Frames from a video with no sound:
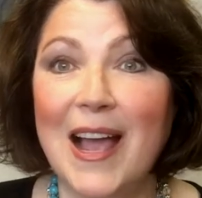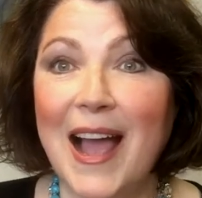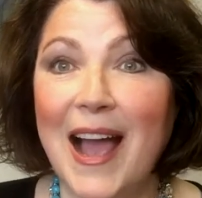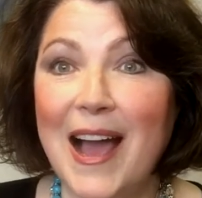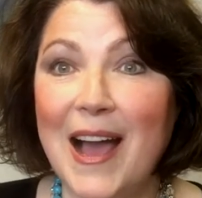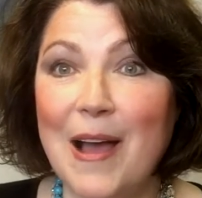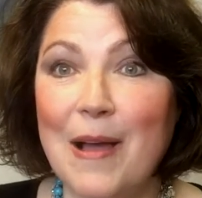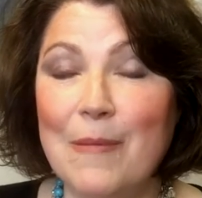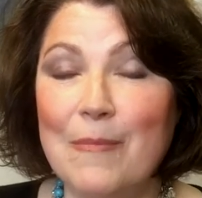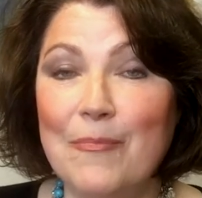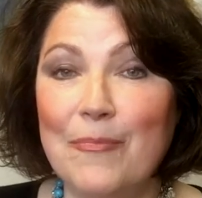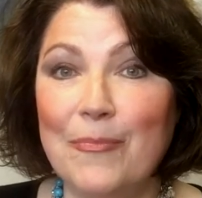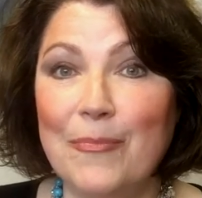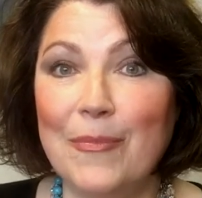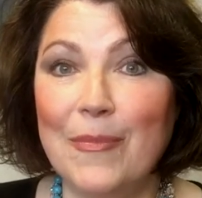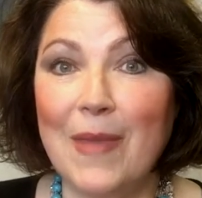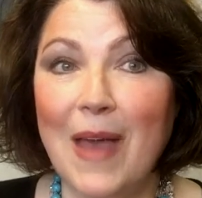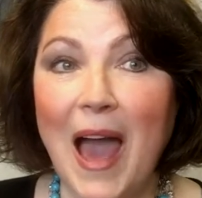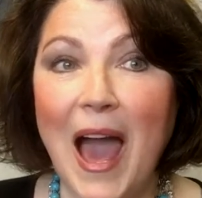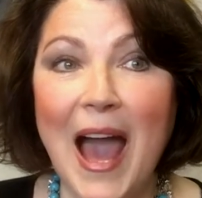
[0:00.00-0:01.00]
am.
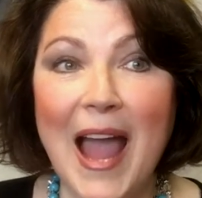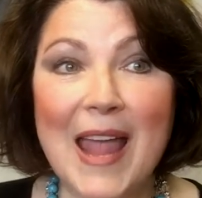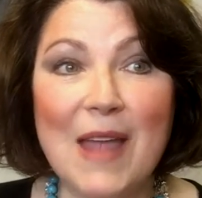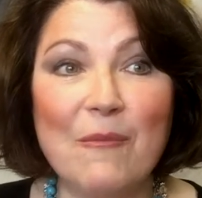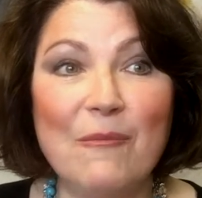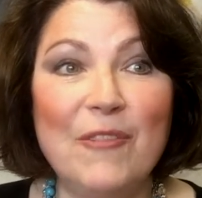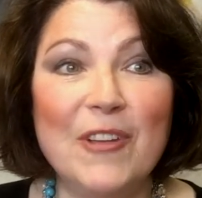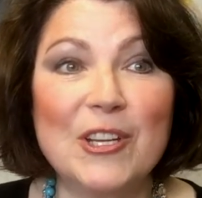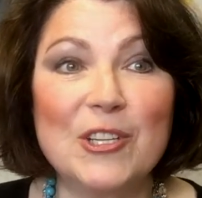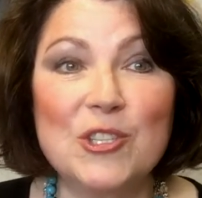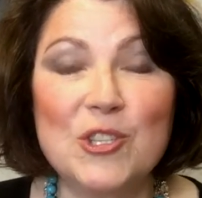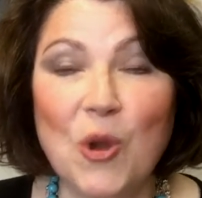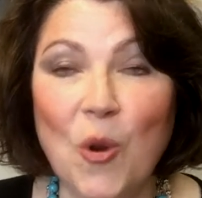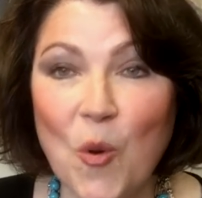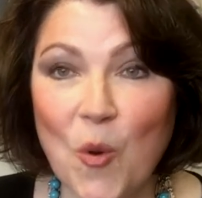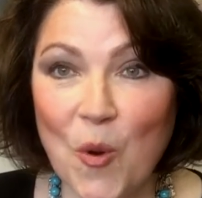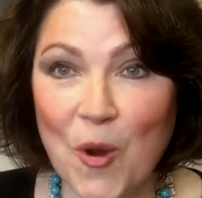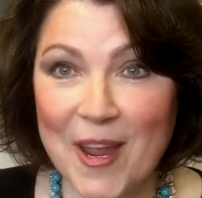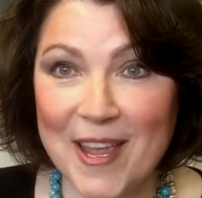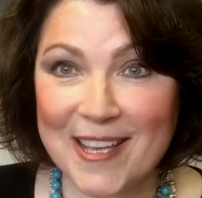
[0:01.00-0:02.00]
I am
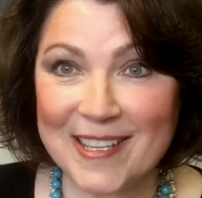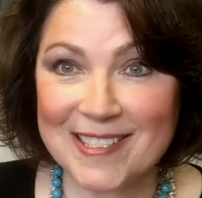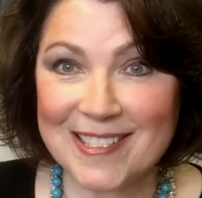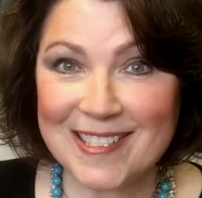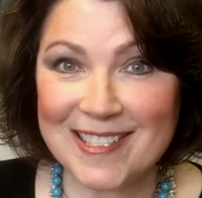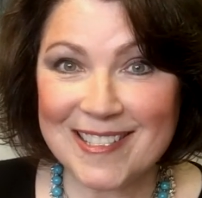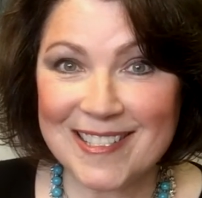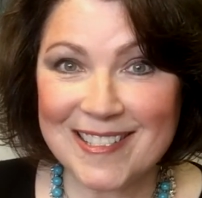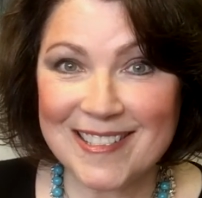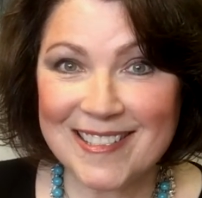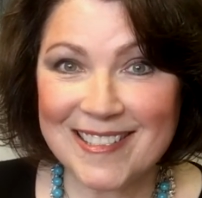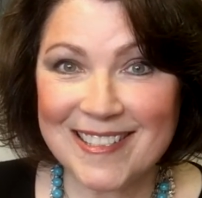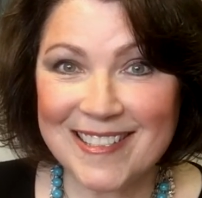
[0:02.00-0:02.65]
victorious.